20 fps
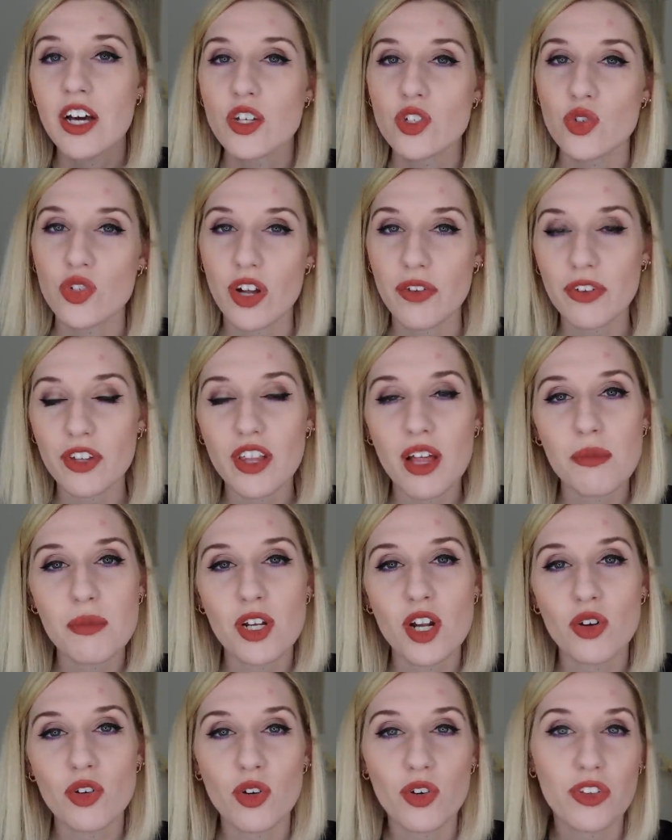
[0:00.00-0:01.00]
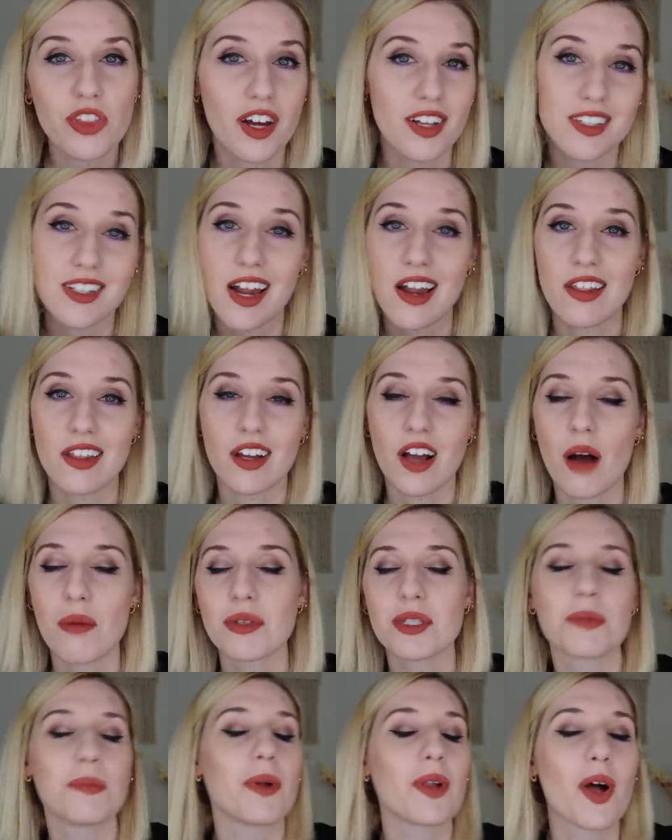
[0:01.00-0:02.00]
So definitely let me know your thoughts down in the
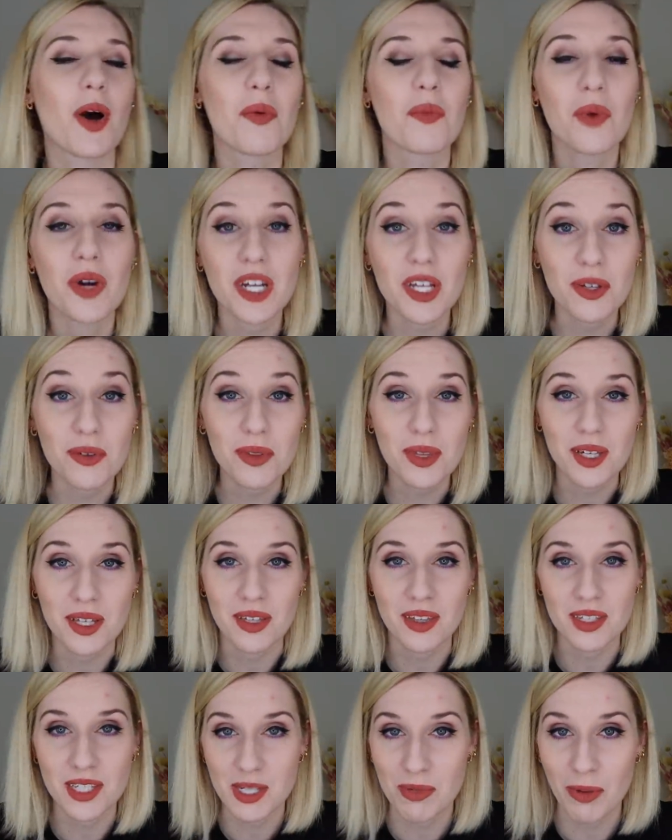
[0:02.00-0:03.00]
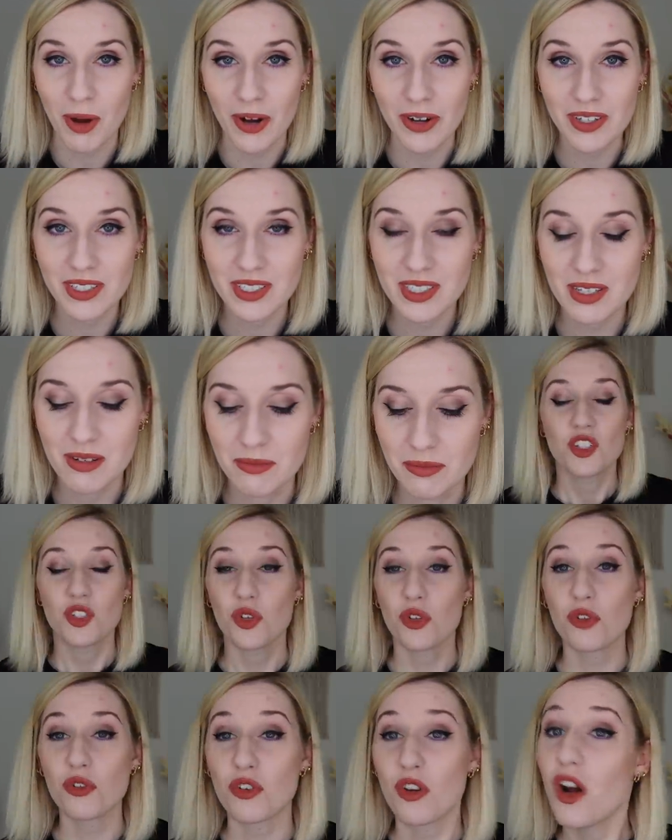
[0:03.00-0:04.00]
comments below. What do you think of this box?
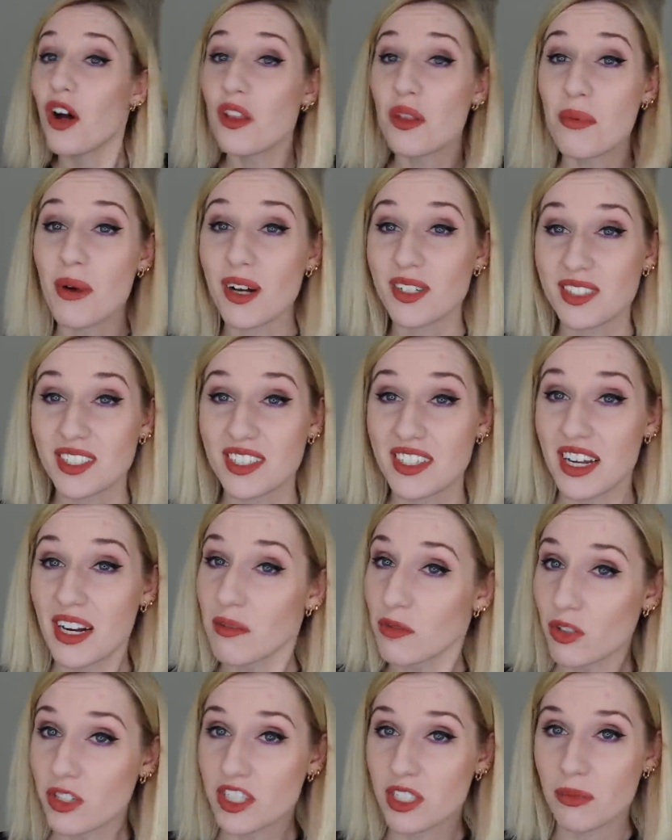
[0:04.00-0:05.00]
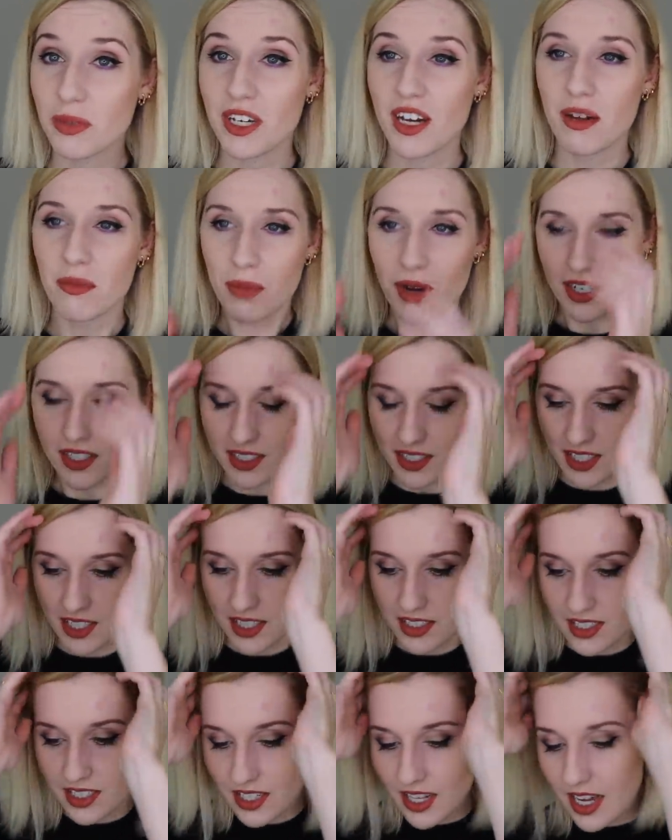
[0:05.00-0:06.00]
So those are all the boxes that I'm going to be
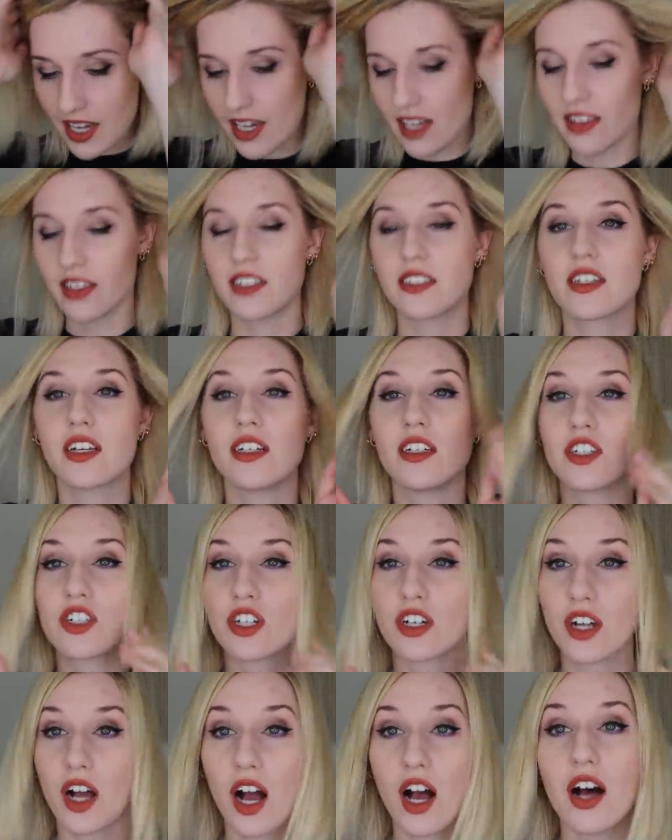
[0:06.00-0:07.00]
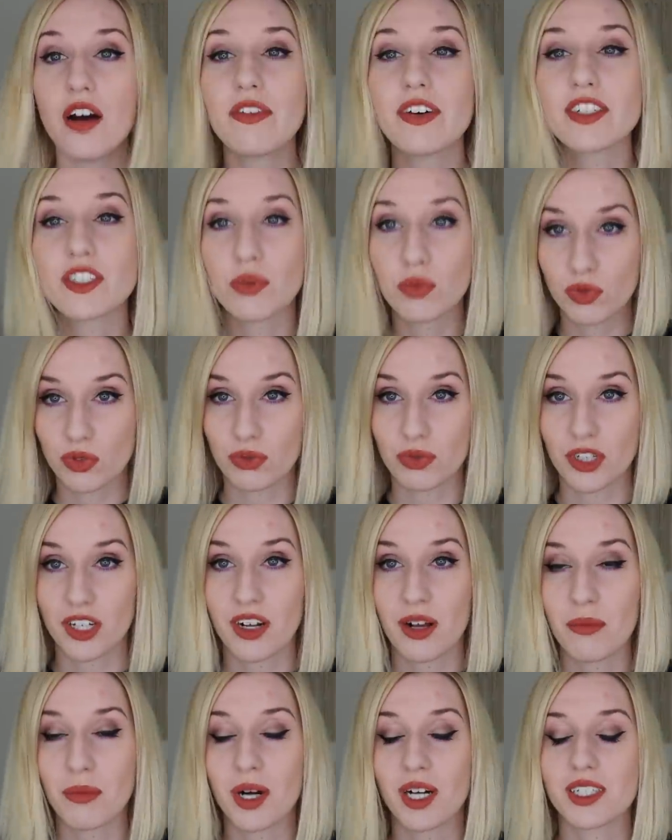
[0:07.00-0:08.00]
unboxing today in this edition of
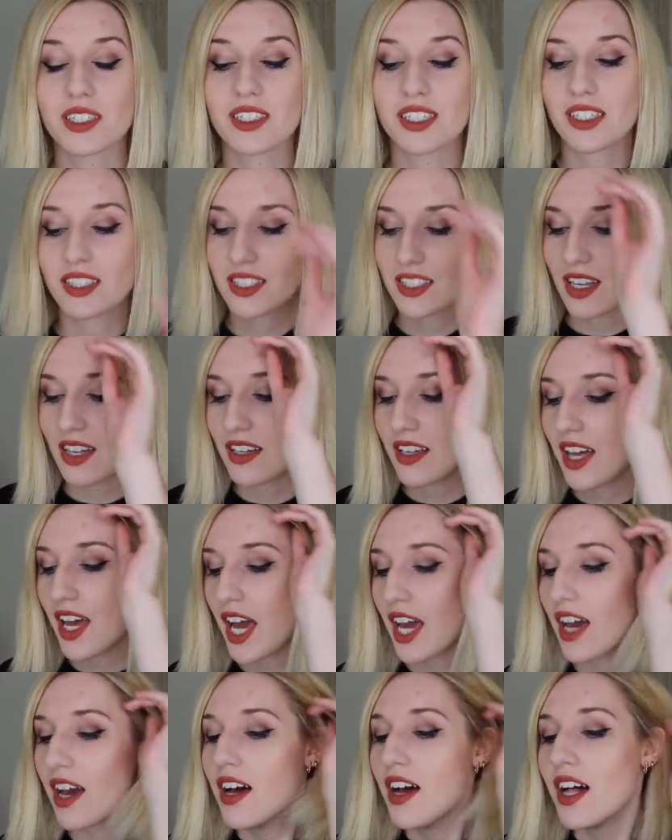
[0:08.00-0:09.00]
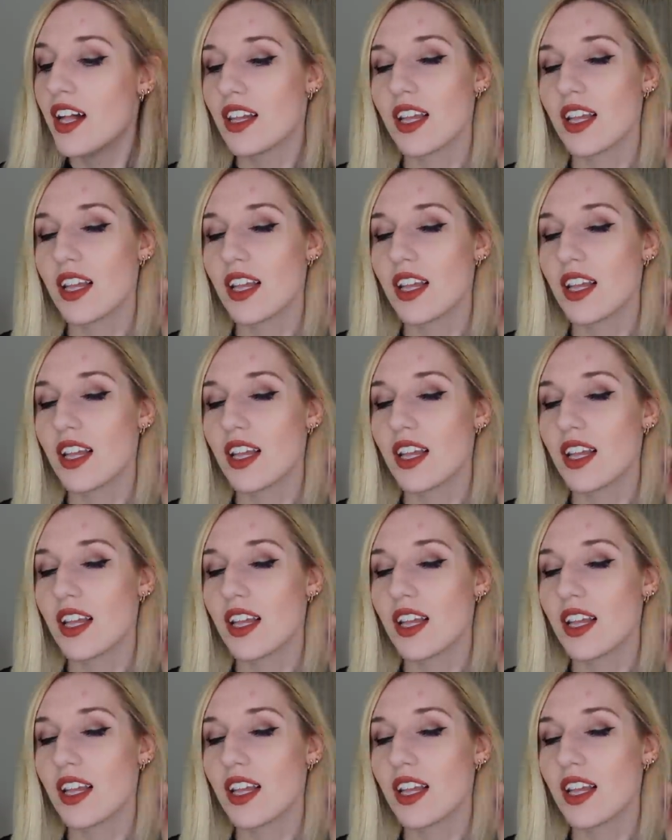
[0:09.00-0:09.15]
Subscription Box Sunday.